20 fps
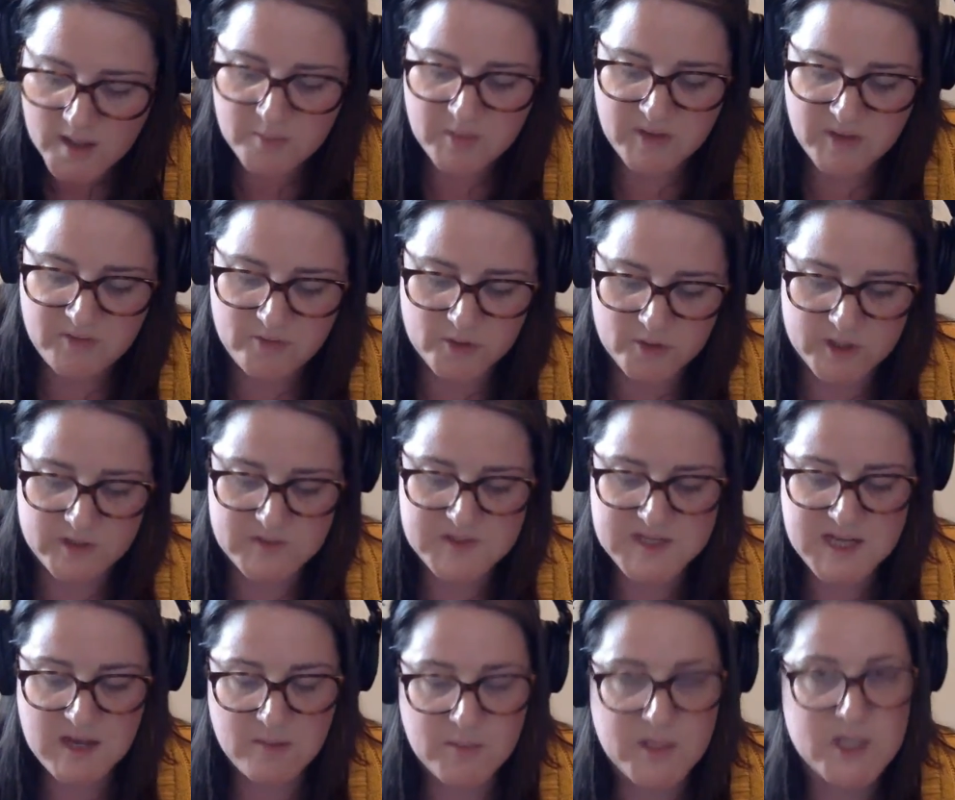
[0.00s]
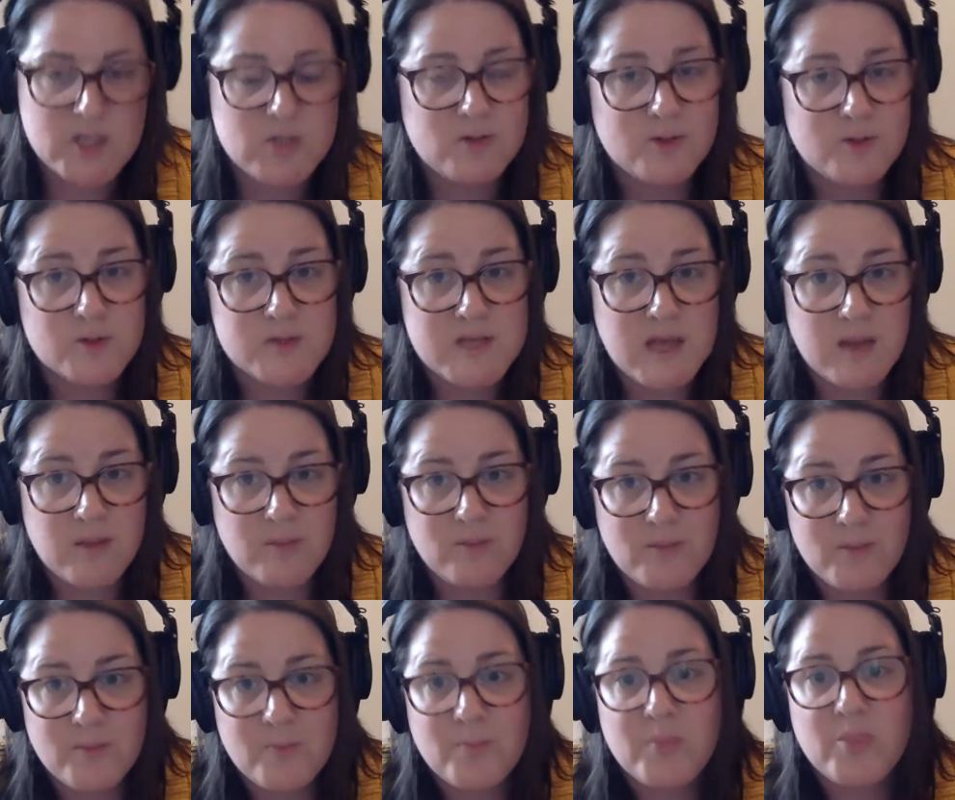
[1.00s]
My 4 goes down, my 2 goes up.
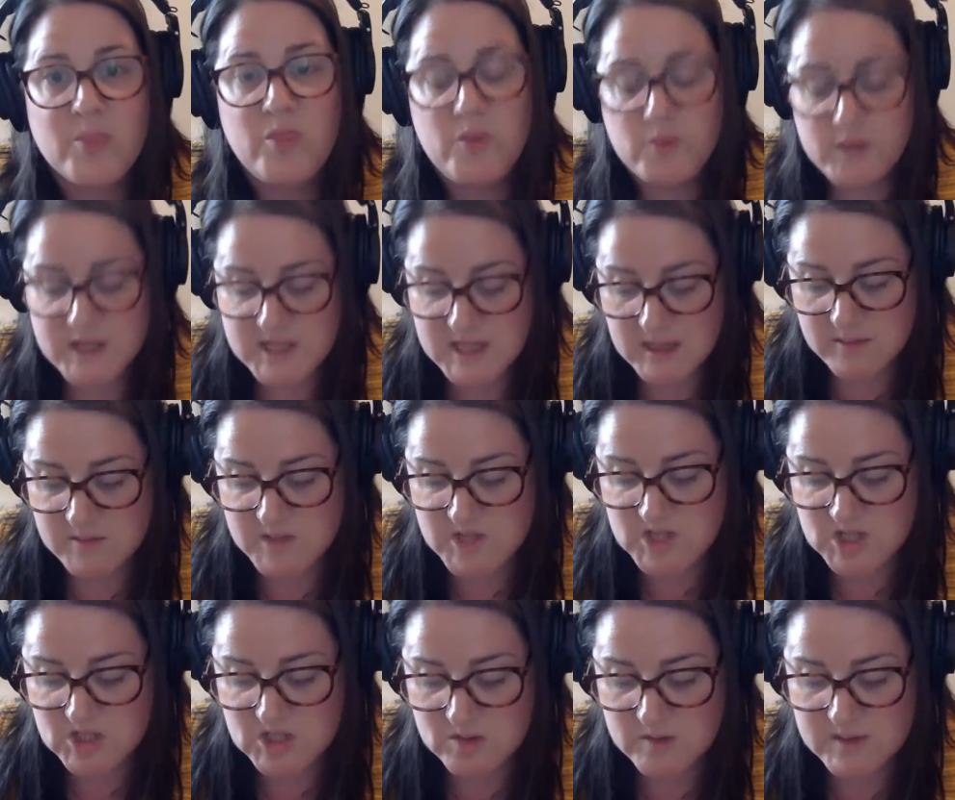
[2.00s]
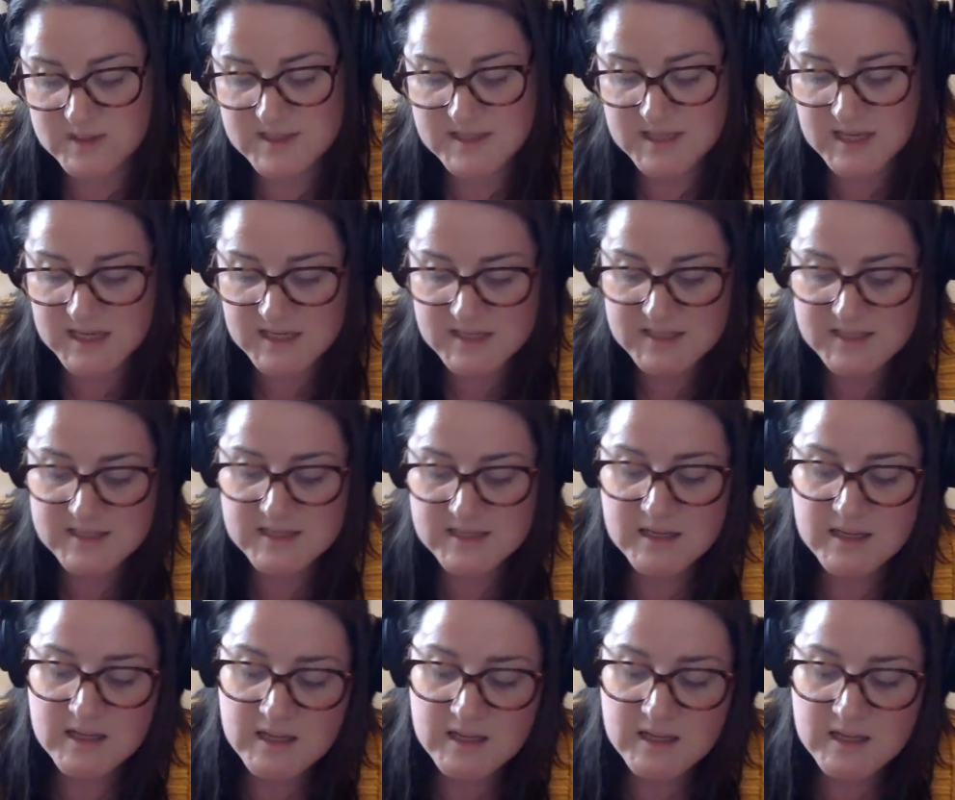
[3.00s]
3 times 2 is 6,